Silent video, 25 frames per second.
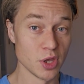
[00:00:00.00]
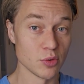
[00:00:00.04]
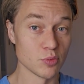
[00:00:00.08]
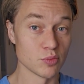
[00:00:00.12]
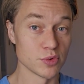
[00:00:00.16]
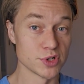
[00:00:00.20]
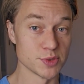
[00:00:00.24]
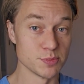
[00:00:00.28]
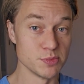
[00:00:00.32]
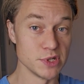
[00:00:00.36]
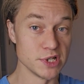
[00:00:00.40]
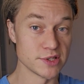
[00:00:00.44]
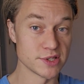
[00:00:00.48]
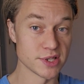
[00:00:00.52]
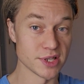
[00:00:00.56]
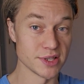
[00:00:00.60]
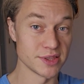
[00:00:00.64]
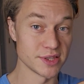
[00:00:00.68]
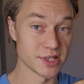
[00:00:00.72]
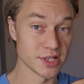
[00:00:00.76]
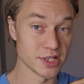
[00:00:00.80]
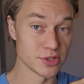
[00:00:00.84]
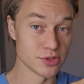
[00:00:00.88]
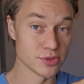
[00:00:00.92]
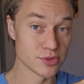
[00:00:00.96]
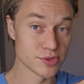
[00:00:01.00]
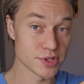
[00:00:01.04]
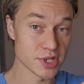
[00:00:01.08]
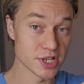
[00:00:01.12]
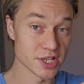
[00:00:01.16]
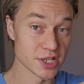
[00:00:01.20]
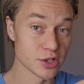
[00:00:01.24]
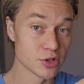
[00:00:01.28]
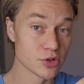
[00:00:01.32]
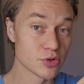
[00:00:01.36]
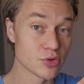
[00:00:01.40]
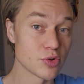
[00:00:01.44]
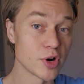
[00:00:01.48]
which means that they use a
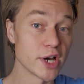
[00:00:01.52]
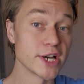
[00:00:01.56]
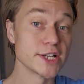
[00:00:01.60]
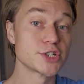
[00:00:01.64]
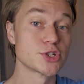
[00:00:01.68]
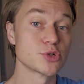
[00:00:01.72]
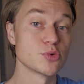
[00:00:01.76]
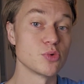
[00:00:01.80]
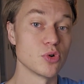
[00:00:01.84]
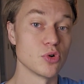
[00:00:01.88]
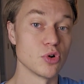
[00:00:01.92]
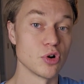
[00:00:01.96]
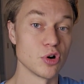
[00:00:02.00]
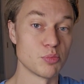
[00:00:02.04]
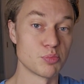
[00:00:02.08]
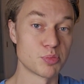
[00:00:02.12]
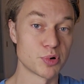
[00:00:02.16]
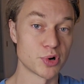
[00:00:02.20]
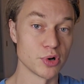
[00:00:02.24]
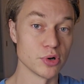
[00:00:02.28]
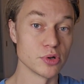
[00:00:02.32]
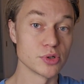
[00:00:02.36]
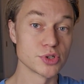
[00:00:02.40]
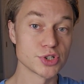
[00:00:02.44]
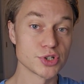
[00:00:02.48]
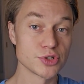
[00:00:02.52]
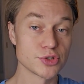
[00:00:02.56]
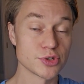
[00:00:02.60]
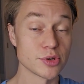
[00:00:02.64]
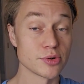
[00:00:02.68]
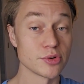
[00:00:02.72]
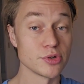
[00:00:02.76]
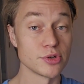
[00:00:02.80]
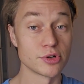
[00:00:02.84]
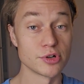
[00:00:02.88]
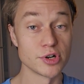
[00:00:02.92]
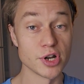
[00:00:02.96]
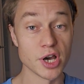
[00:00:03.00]
gradual approach.
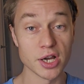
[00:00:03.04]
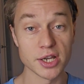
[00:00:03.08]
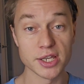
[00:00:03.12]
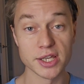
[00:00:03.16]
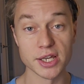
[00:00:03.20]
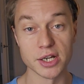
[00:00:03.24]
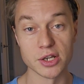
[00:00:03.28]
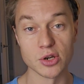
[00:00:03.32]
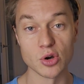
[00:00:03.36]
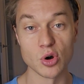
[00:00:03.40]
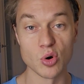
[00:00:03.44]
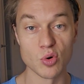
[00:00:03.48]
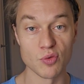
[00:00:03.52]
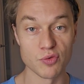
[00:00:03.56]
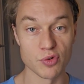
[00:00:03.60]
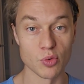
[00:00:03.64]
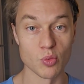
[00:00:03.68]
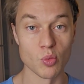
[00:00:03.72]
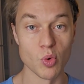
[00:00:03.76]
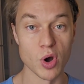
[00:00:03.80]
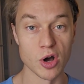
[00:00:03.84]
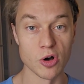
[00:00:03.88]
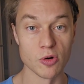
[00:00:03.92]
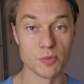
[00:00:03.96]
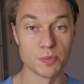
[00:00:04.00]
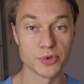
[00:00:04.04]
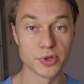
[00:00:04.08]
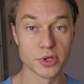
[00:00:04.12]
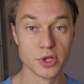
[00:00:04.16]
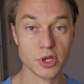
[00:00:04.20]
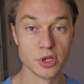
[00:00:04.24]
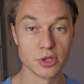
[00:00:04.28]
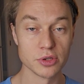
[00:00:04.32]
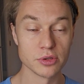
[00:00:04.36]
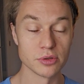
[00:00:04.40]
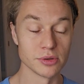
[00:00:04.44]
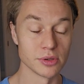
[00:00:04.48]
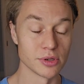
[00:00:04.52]
So you're not getting overwhelmed.
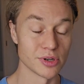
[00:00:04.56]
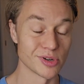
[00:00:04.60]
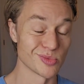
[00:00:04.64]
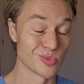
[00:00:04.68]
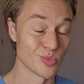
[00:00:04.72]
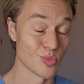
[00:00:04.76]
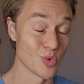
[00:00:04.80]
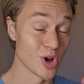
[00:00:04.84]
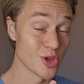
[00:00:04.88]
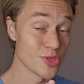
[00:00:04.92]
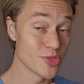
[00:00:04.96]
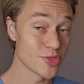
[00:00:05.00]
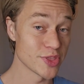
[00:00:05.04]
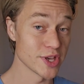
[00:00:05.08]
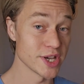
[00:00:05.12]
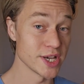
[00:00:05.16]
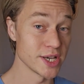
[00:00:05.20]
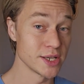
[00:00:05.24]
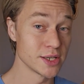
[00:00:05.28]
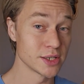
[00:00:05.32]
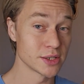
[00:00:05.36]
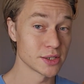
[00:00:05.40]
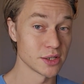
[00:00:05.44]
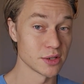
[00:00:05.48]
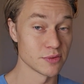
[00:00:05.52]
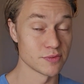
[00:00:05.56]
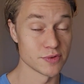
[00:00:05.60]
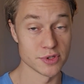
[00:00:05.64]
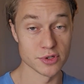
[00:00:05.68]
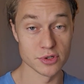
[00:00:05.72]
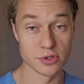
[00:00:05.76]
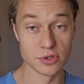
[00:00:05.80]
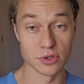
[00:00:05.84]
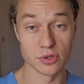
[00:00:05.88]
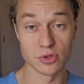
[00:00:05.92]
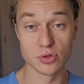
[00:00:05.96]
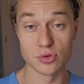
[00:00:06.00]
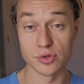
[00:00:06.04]
You learn one thing, if it's a
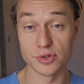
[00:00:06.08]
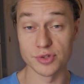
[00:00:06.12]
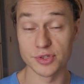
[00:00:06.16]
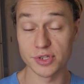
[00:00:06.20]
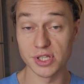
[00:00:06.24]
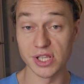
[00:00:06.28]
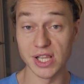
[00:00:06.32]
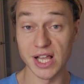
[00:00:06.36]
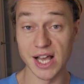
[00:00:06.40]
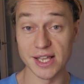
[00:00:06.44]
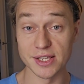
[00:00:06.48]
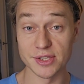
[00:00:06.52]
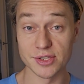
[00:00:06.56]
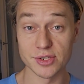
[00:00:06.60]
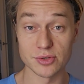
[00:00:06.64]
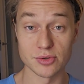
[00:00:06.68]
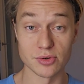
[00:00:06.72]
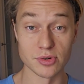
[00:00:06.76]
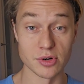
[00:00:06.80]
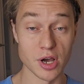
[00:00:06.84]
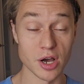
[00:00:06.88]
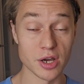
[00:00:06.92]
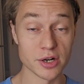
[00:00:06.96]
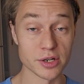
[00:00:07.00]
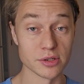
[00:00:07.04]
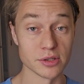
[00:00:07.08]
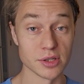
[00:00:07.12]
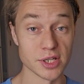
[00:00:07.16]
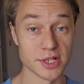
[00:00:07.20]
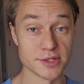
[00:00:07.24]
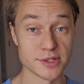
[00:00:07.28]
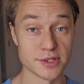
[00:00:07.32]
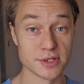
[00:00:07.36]
good course class or audio